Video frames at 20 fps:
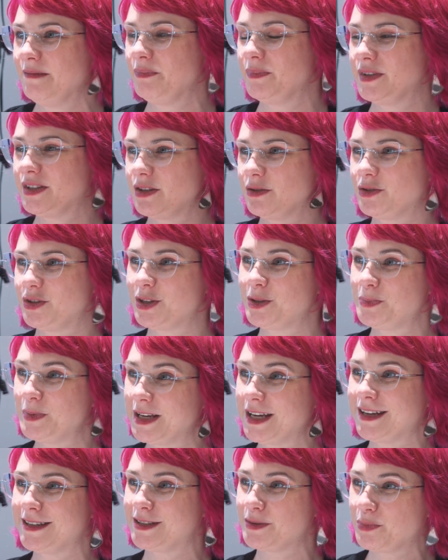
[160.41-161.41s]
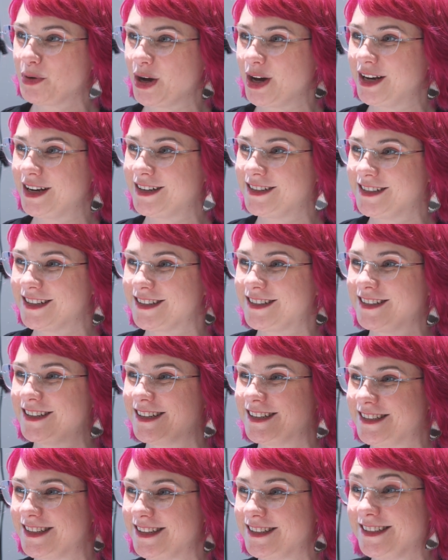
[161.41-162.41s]
So just because the product doesn't
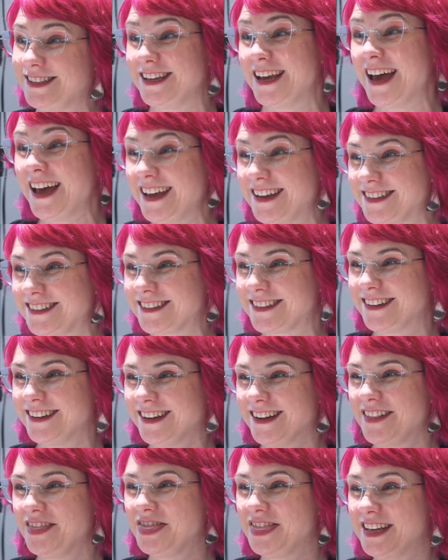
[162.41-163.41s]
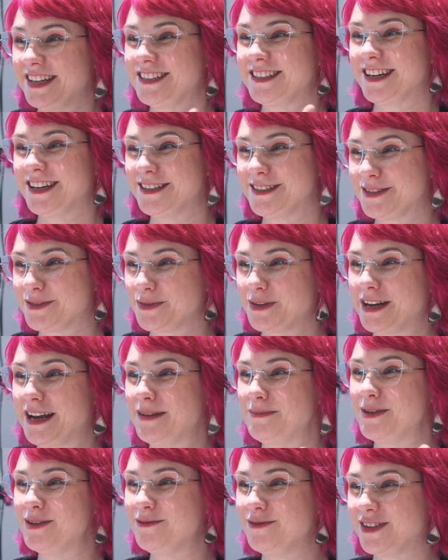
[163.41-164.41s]
exist yet that does what
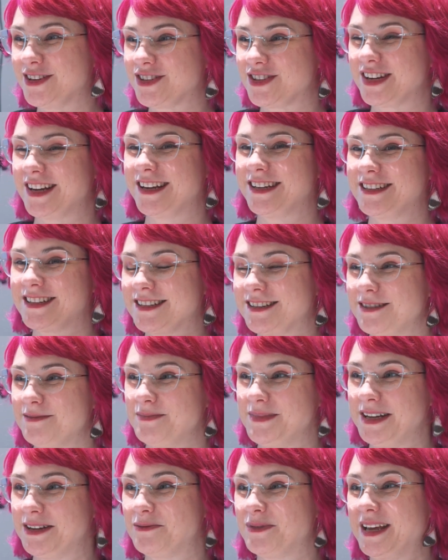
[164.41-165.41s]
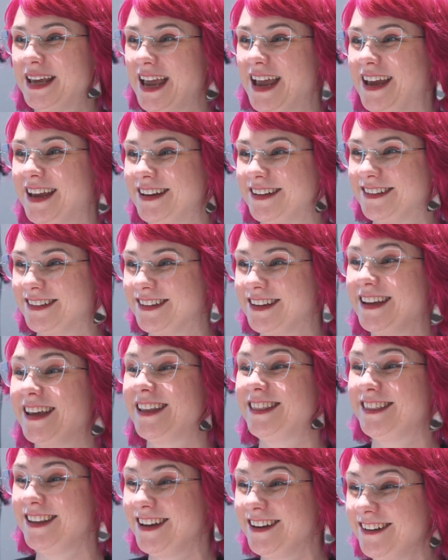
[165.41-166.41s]
I'm envisioning doesn't mean we can't
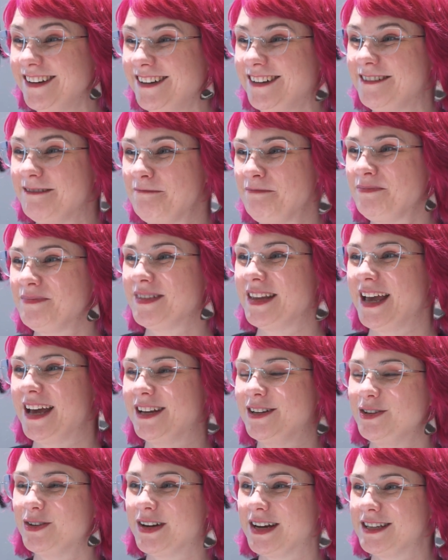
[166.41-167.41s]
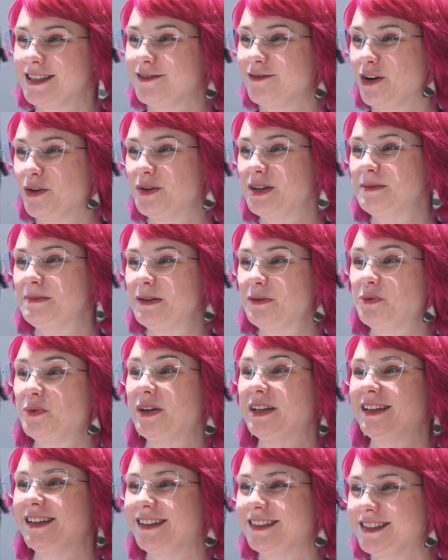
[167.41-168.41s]
get there. And you guys have always been
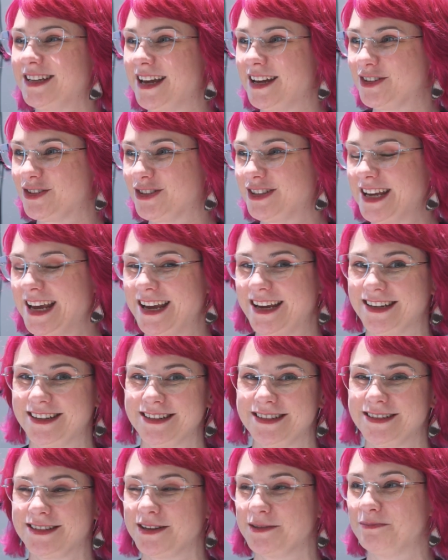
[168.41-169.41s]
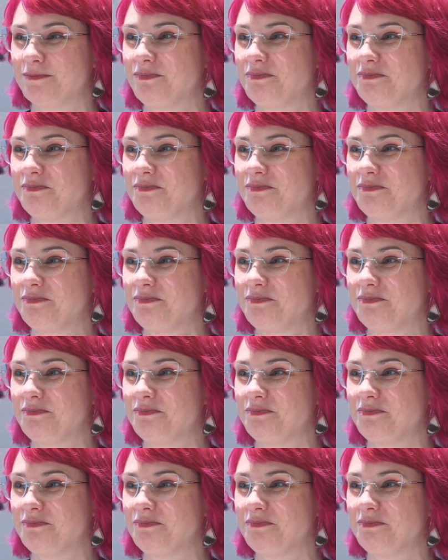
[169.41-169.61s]
willing to entertain some